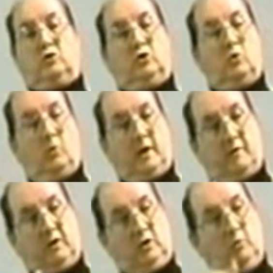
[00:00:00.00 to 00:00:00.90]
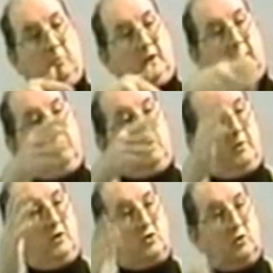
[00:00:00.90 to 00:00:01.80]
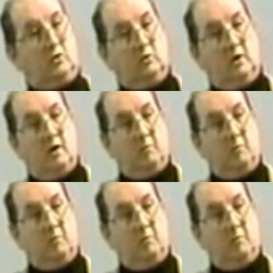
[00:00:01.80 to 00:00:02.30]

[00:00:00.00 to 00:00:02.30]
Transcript: true, whatever you believe to be true,